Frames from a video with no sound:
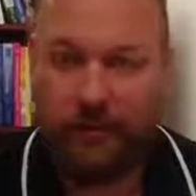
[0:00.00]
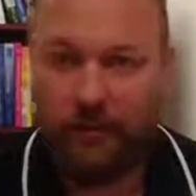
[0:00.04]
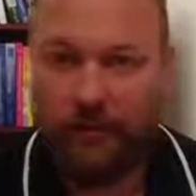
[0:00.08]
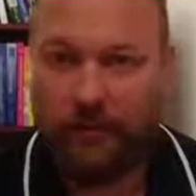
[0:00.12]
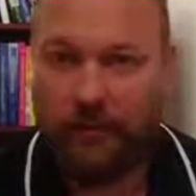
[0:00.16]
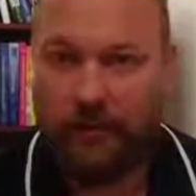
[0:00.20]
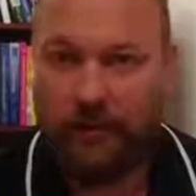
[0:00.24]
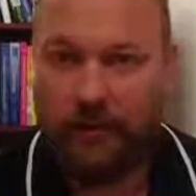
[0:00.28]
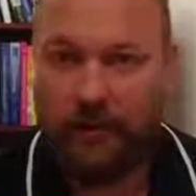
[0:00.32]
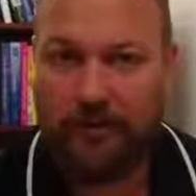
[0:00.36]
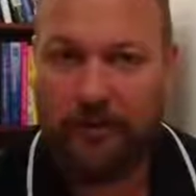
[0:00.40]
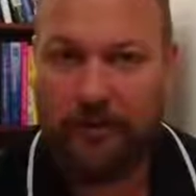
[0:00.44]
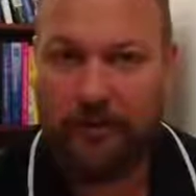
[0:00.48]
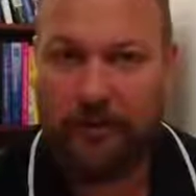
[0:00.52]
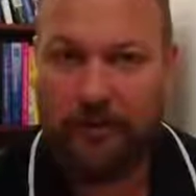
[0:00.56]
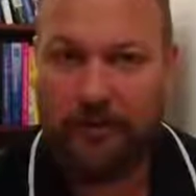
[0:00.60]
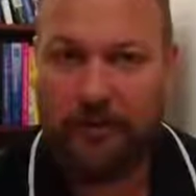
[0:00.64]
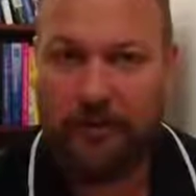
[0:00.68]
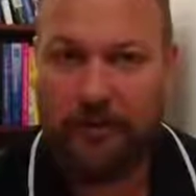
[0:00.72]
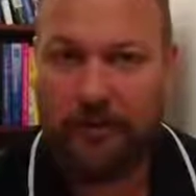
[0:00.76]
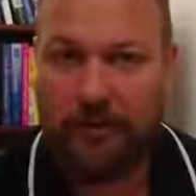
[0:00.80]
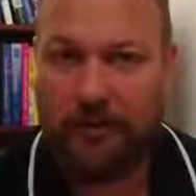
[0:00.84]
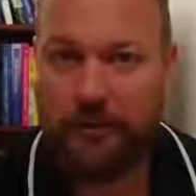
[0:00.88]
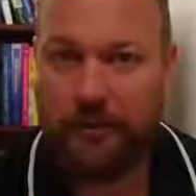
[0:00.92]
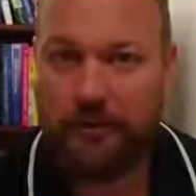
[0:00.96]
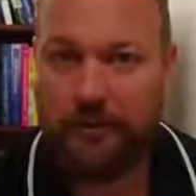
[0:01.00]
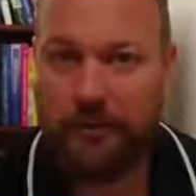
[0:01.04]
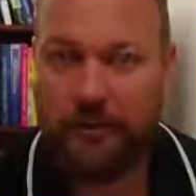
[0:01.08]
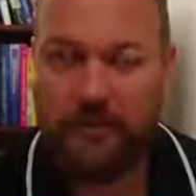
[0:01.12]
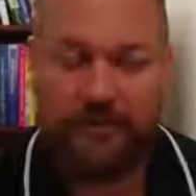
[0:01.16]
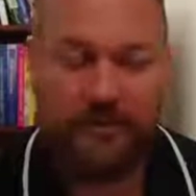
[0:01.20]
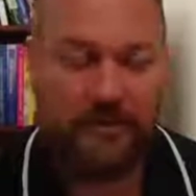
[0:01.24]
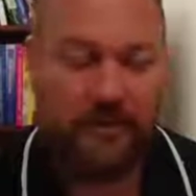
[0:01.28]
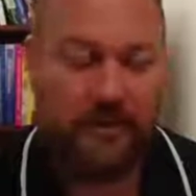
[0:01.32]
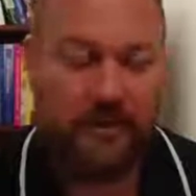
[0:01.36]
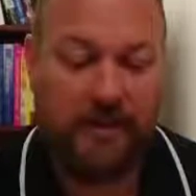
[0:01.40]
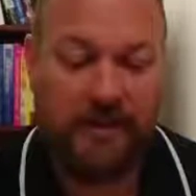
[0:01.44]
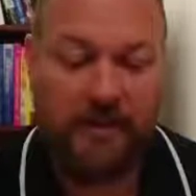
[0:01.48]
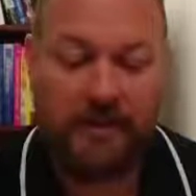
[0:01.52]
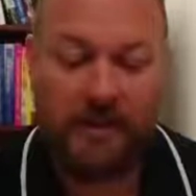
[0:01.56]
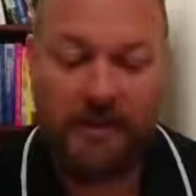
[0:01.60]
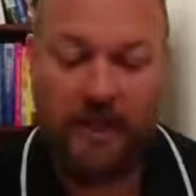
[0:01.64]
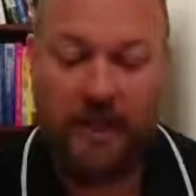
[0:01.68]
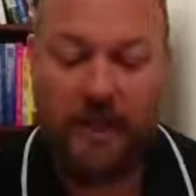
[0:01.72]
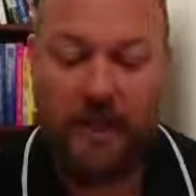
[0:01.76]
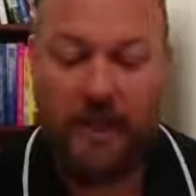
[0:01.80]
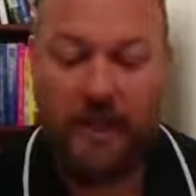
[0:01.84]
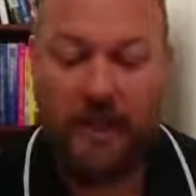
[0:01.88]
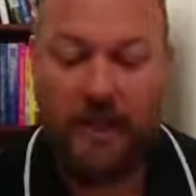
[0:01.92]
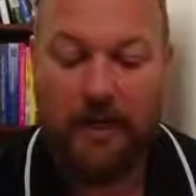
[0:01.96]
We want to address
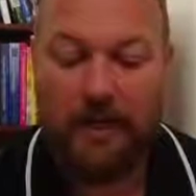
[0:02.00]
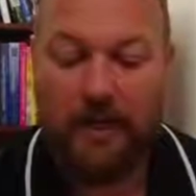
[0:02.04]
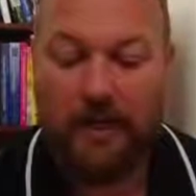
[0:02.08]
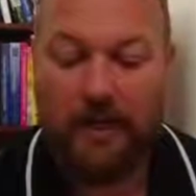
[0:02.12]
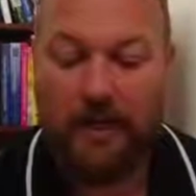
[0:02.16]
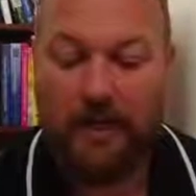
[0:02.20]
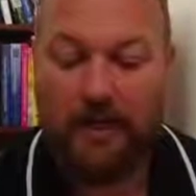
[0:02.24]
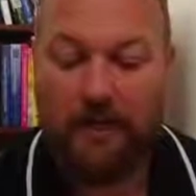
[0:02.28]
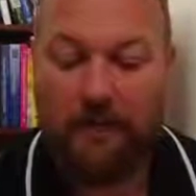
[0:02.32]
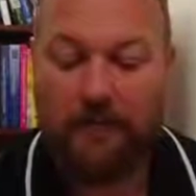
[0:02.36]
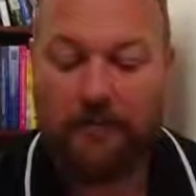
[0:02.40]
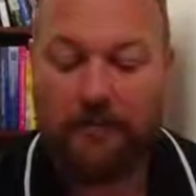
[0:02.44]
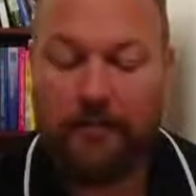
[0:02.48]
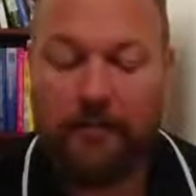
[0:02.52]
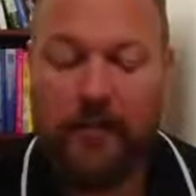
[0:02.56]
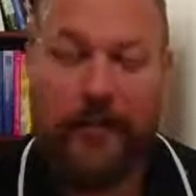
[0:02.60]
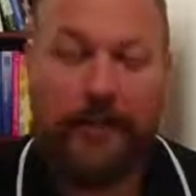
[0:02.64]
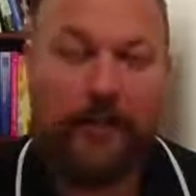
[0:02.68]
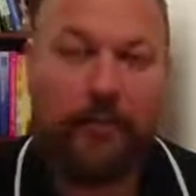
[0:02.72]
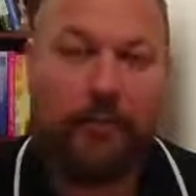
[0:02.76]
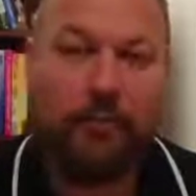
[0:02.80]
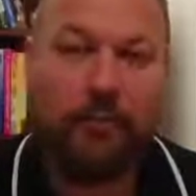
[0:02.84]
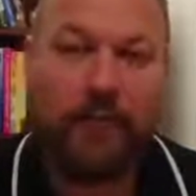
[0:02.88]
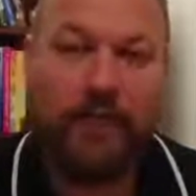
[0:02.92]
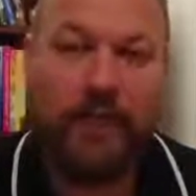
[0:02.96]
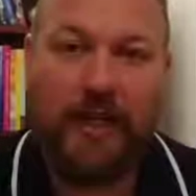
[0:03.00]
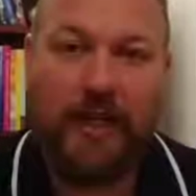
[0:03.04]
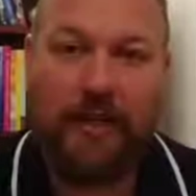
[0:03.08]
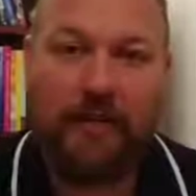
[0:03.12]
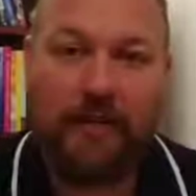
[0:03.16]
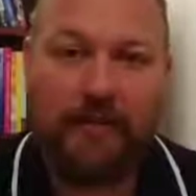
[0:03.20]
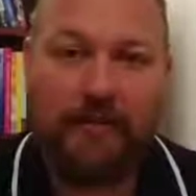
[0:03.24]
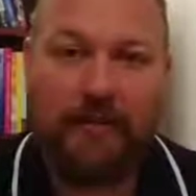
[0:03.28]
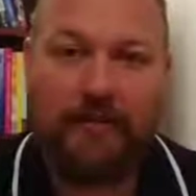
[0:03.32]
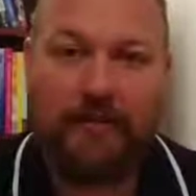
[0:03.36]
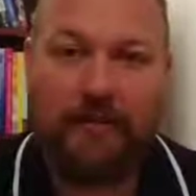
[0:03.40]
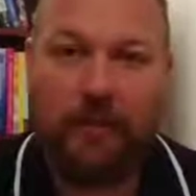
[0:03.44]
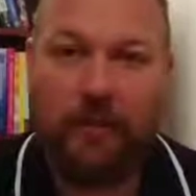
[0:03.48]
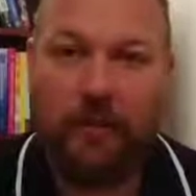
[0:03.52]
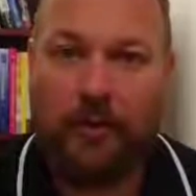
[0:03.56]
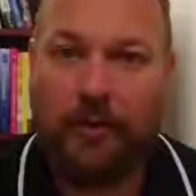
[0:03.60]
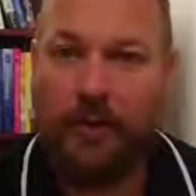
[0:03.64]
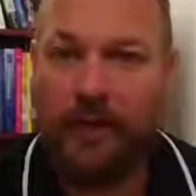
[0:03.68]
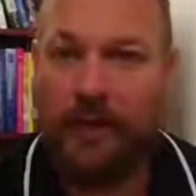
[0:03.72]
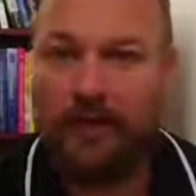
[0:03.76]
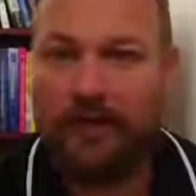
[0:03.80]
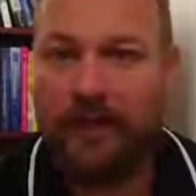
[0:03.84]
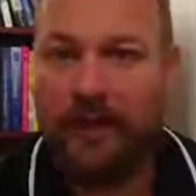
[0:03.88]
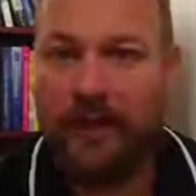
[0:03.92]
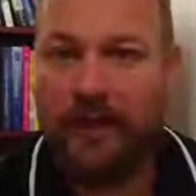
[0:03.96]
the ankle mechanics. We want
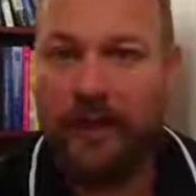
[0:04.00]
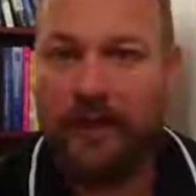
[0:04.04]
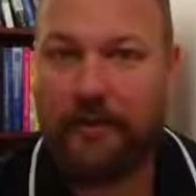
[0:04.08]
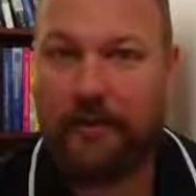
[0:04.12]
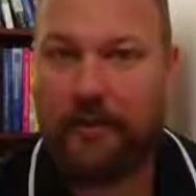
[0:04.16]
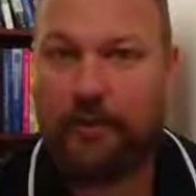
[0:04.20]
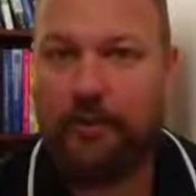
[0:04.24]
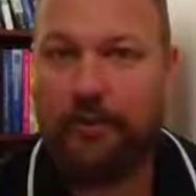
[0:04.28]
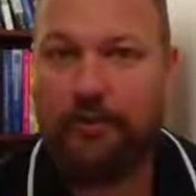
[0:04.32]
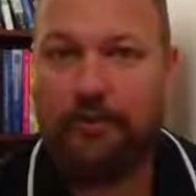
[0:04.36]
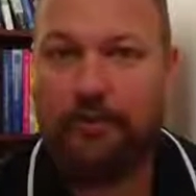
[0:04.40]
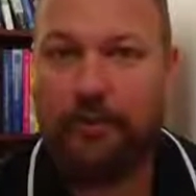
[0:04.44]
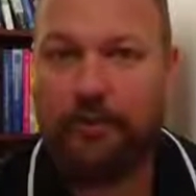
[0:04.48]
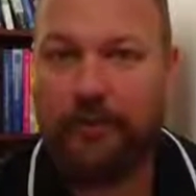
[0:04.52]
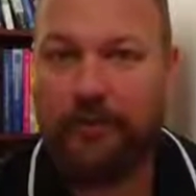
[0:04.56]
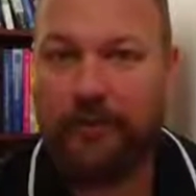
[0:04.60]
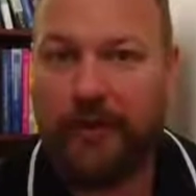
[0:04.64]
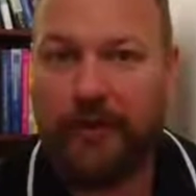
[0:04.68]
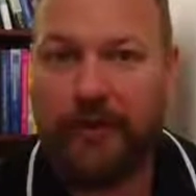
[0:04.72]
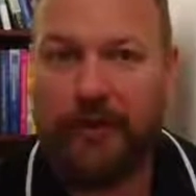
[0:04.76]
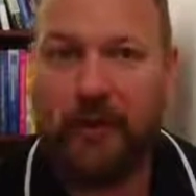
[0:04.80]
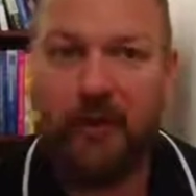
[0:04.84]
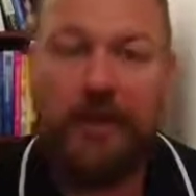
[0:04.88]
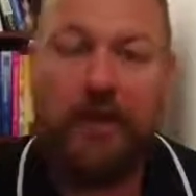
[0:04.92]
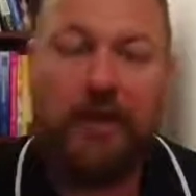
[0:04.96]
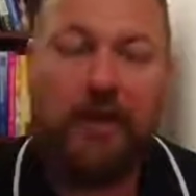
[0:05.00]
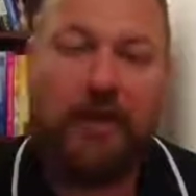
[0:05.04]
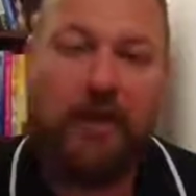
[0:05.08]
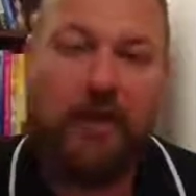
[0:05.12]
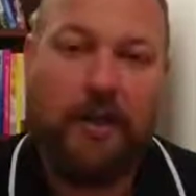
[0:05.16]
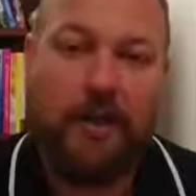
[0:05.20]
to get the ankle moving,